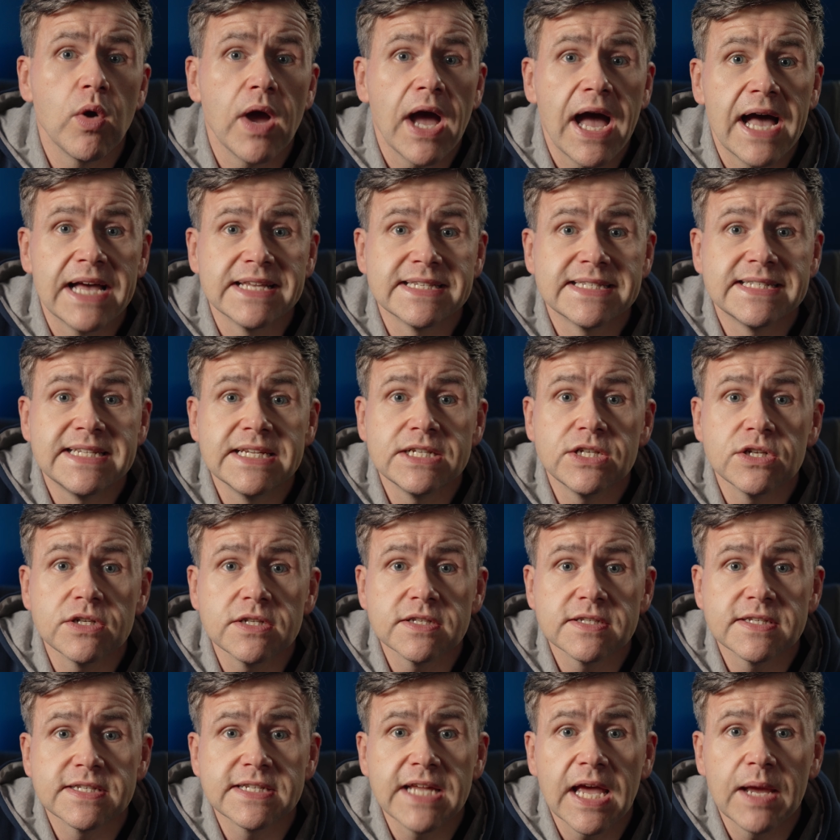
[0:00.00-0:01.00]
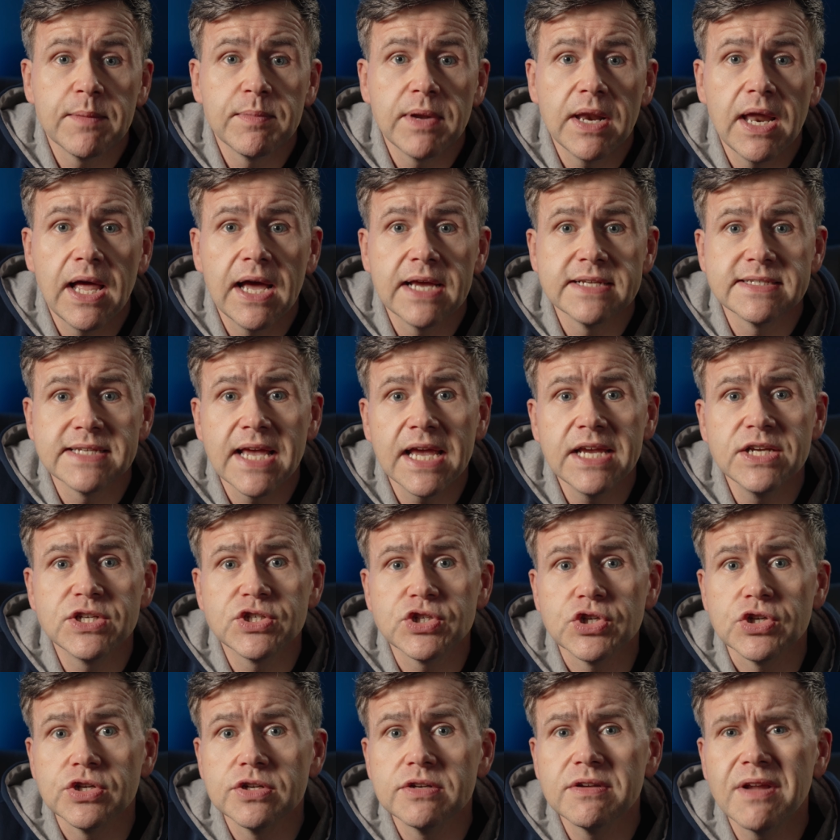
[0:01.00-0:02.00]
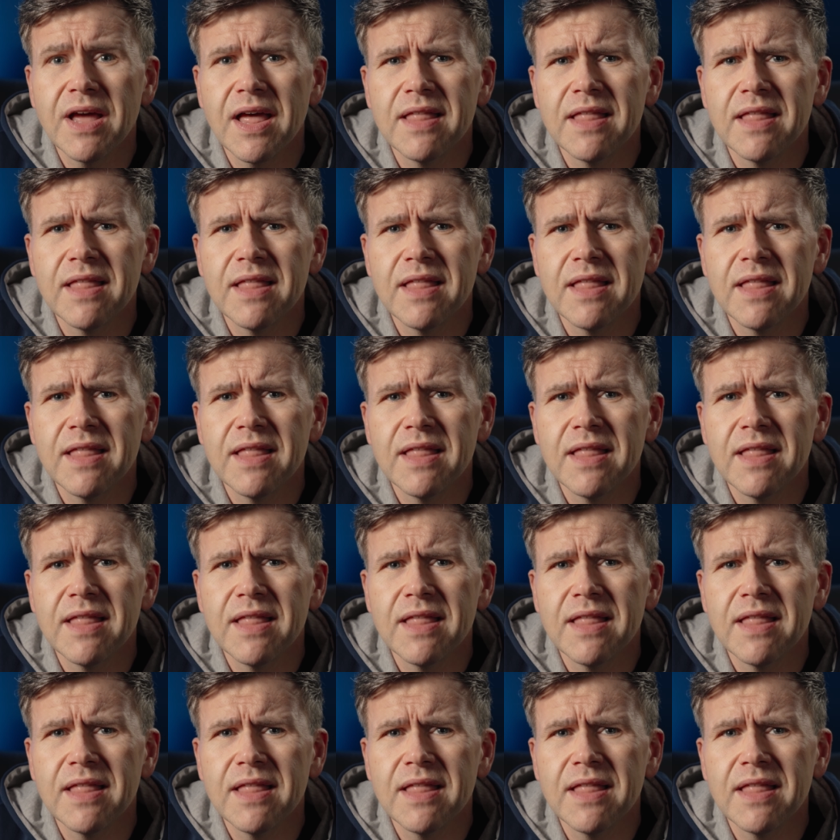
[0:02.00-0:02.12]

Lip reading: It has digital stabilization,